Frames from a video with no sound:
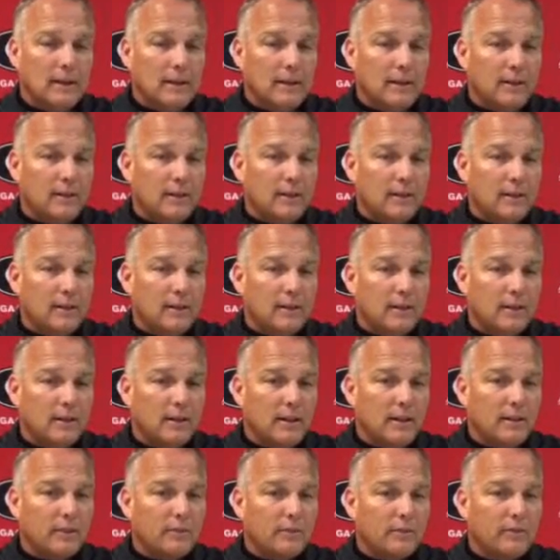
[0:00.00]
And
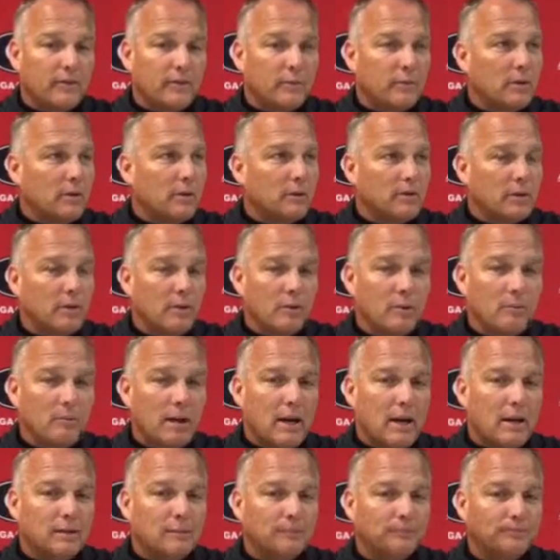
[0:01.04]
that's what football is all
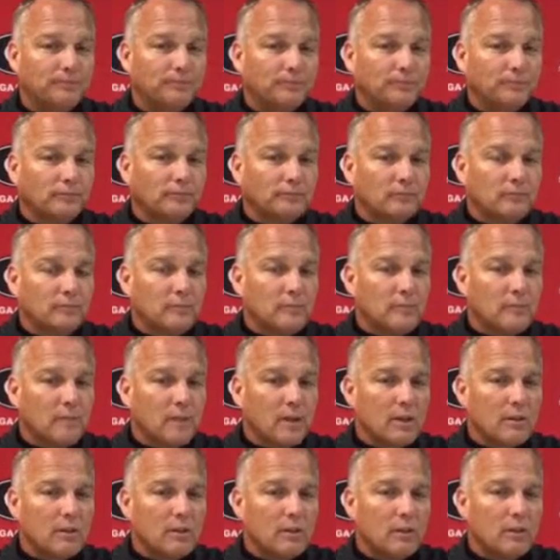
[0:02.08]
about.
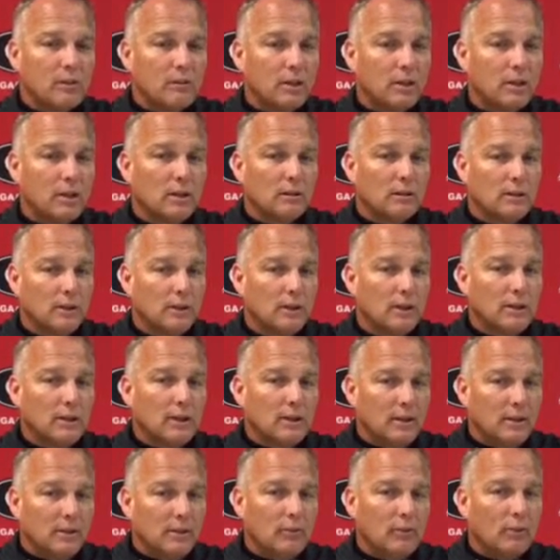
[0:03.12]
So
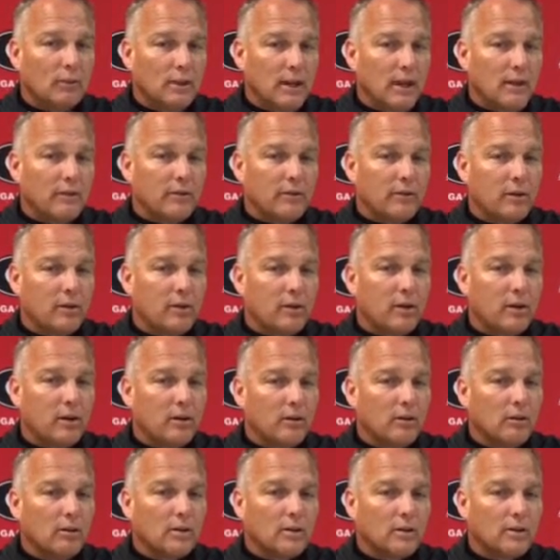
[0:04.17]
we'll have a good
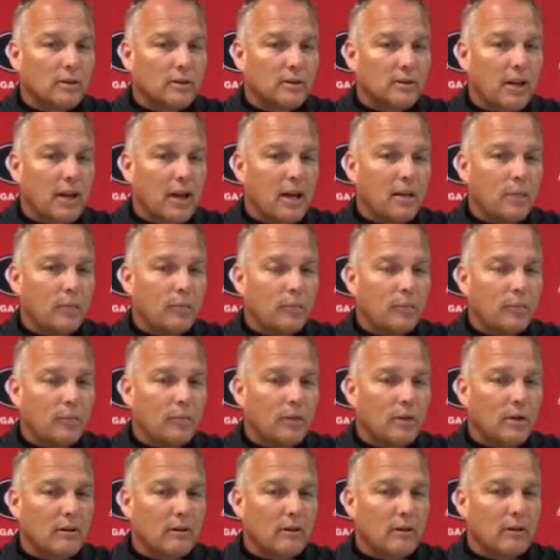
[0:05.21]
hard look at the tape.
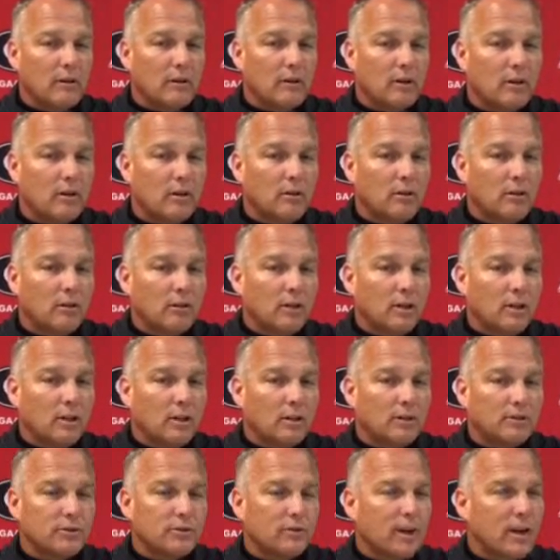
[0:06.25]
We'll have a good hard look at
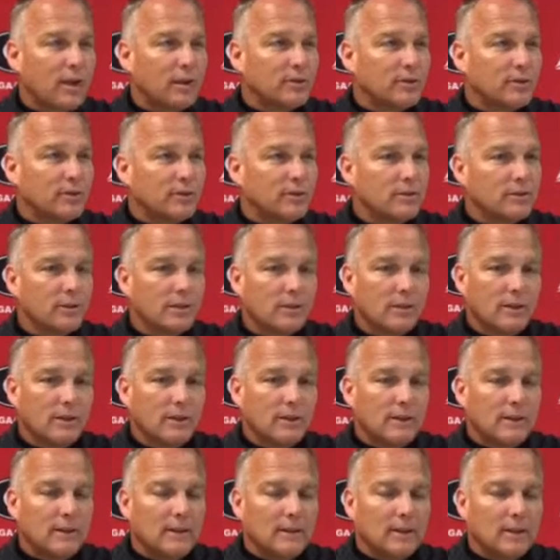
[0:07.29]
our strategies
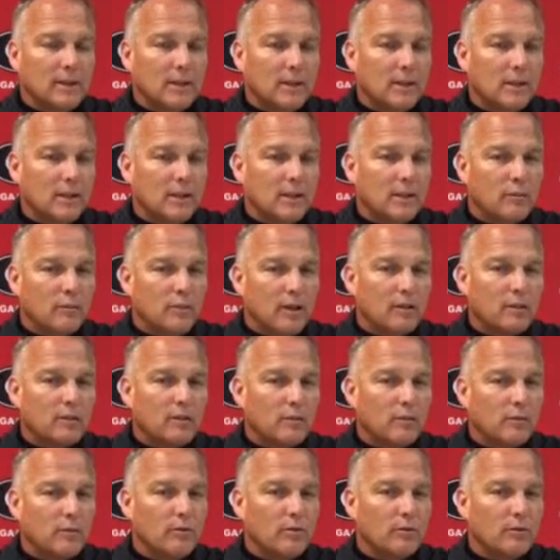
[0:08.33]
and make
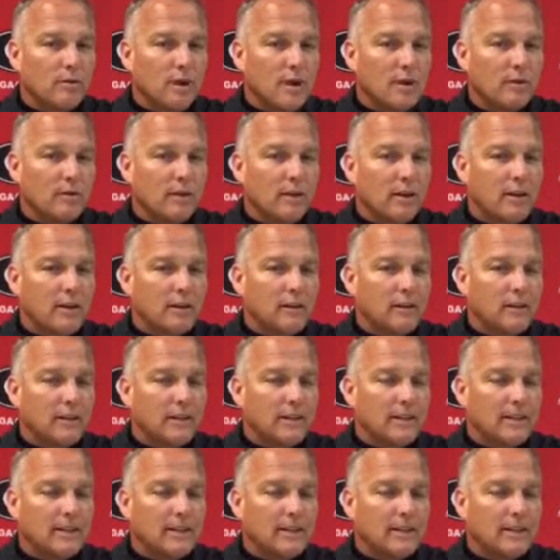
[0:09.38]
sure we're doing the right thing.